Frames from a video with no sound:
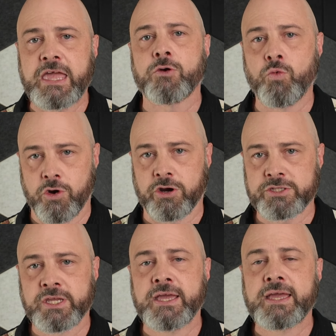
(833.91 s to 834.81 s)
works.
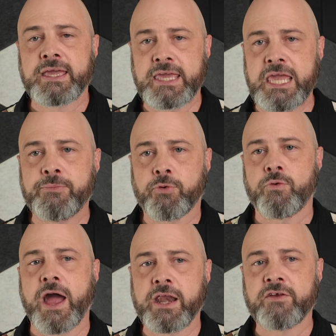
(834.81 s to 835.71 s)
Keep
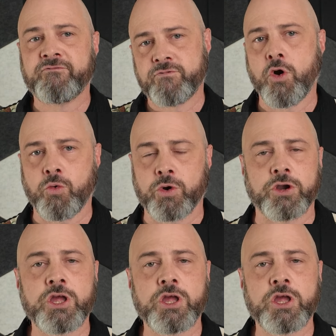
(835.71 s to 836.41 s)
writing forward.